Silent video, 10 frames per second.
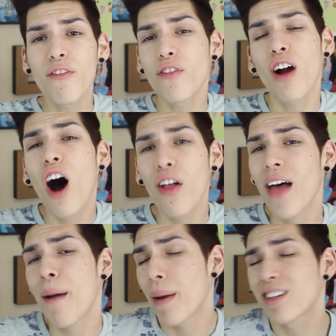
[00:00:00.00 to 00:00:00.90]
it for All
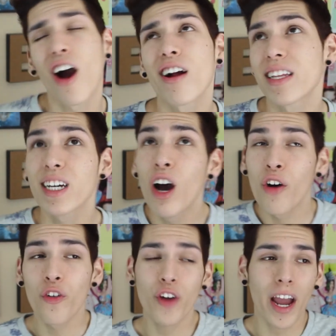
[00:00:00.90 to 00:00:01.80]
That by Carly
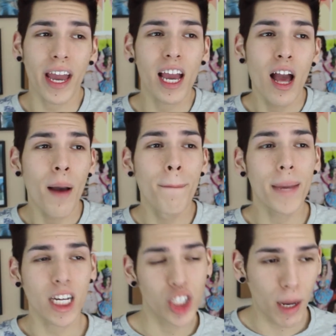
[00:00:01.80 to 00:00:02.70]
Rae
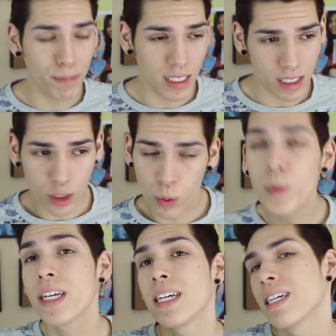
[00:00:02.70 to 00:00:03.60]
Mick Jepsen,
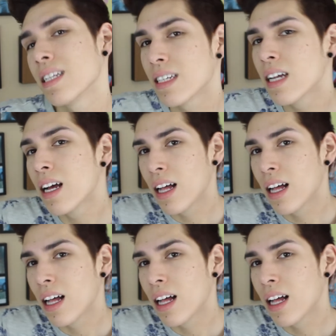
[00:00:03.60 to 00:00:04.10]
Queen